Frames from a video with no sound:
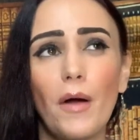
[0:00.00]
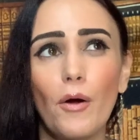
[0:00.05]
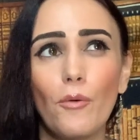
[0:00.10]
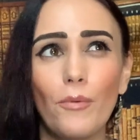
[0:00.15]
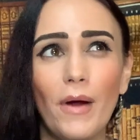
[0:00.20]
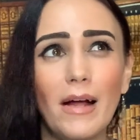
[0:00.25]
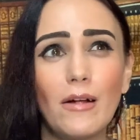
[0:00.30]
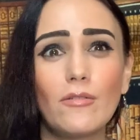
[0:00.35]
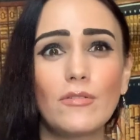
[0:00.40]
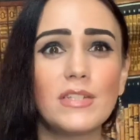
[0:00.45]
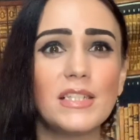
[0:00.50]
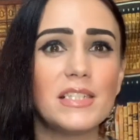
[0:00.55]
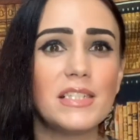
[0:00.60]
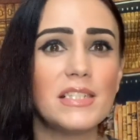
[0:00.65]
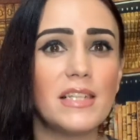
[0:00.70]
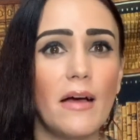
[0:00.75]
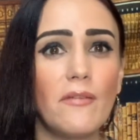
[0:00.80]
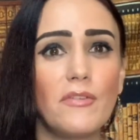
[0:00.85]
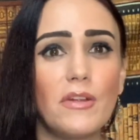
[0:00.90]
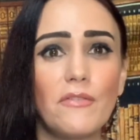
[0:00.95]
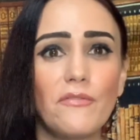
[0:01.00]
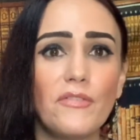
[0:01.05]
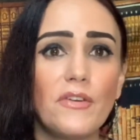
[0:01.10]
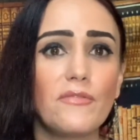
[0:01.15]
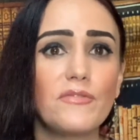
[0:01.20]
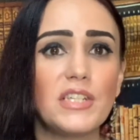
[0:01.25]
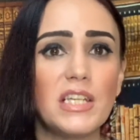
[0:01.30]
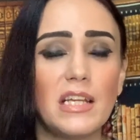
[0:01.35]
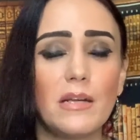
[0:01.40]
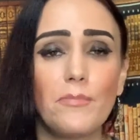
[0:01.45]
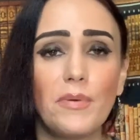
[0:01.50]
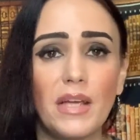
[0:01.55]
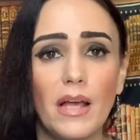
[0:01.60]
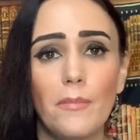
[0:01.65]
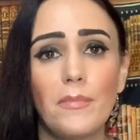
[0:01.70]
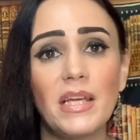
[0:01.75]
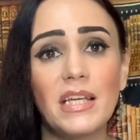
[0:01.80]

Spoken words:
around 7:15 p.m.